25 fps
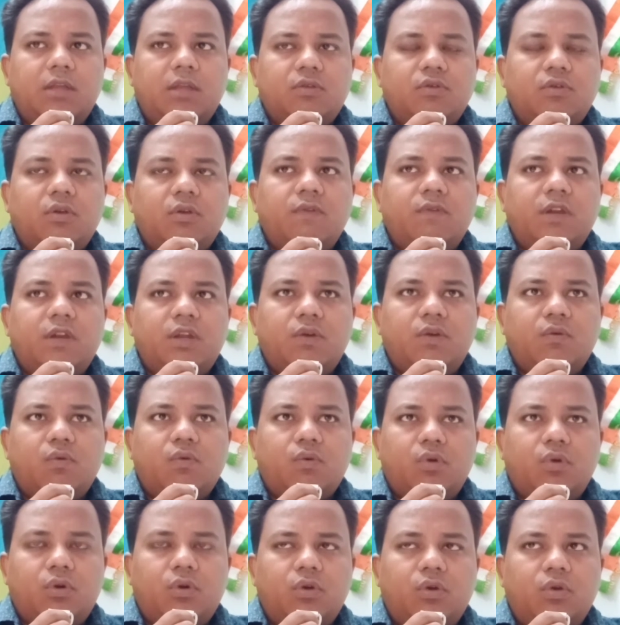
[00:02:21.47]
So even you
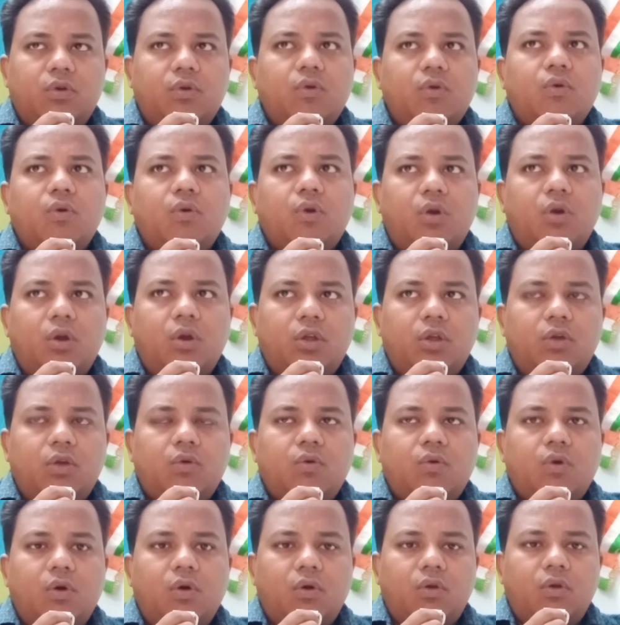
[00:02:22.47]
could
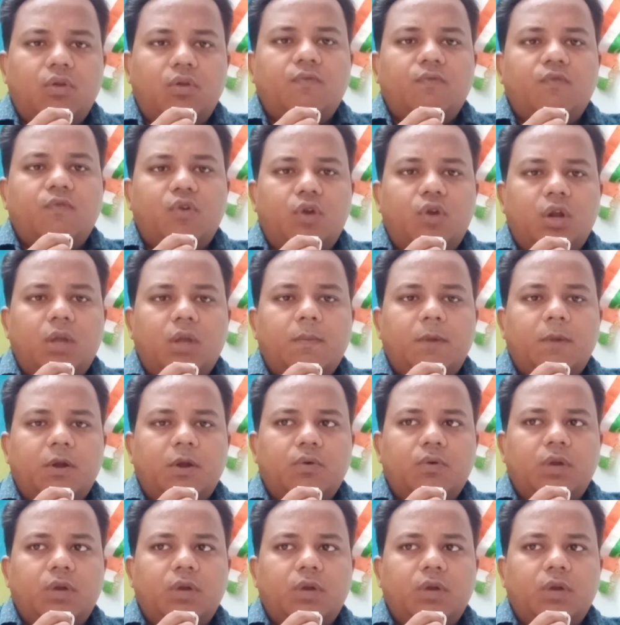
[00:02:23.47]
you won't able to